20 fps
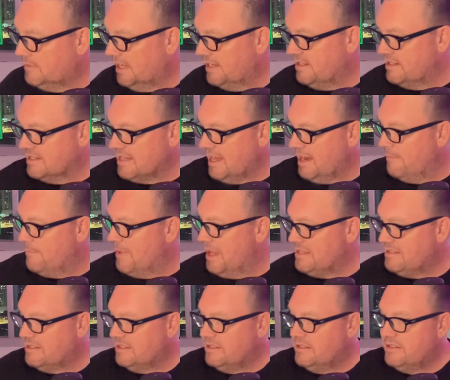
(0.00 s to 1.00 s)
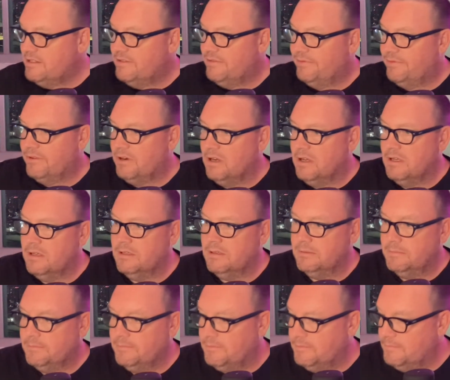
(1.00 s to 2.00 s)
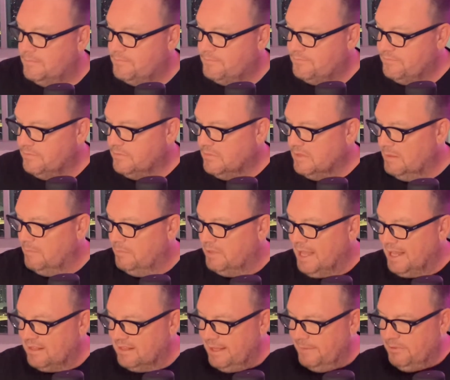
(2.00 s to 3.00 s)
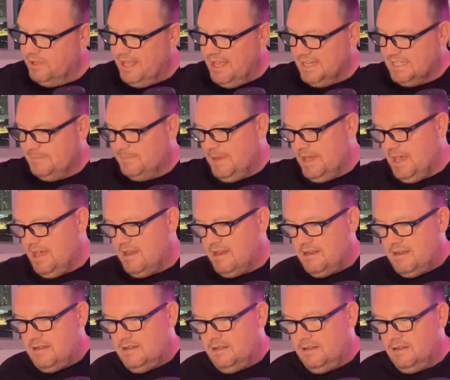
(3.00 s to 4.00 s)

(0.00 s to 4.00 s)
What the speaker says: just got a message from Black Label Expat.